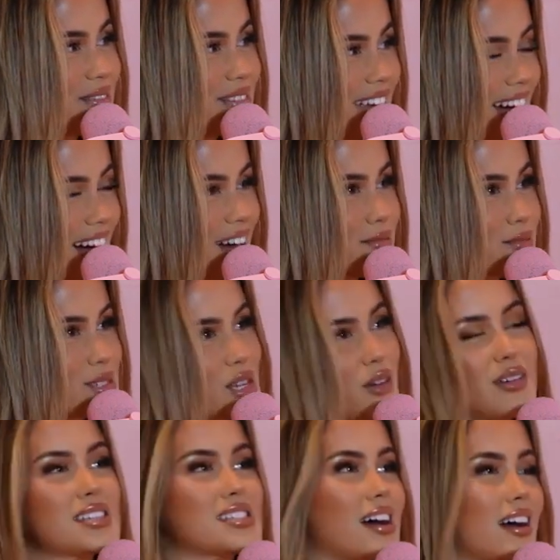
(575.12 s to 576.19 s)
Yeah, I'm so
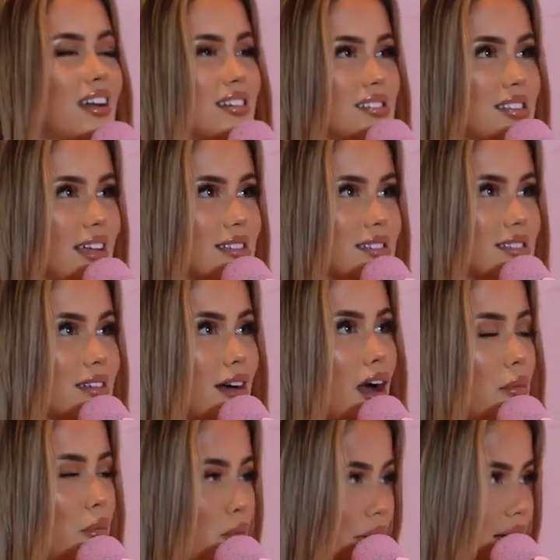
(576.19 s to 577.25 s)
excited. So that's a
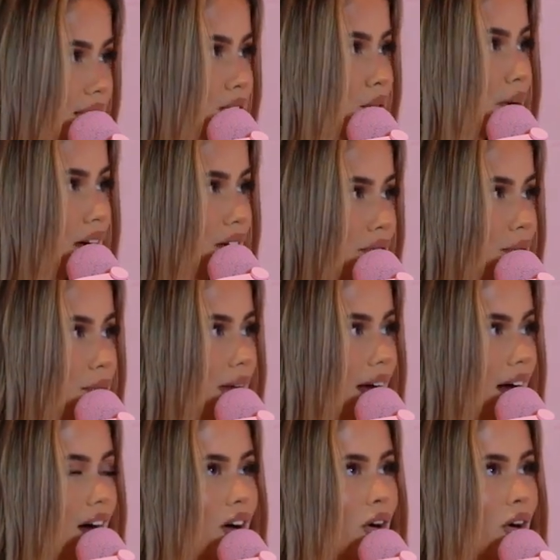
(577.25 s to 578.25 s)
couple weeks away from now.